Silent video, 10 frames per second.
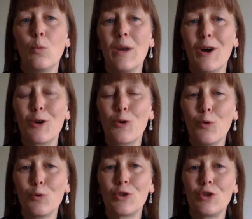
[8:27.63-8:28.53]
We are
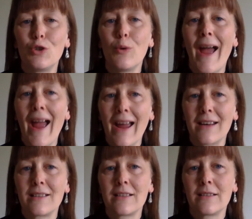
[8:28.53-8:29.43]
called to
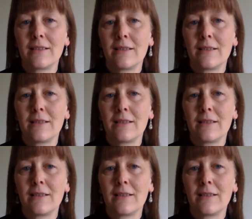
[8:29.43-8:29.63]
act,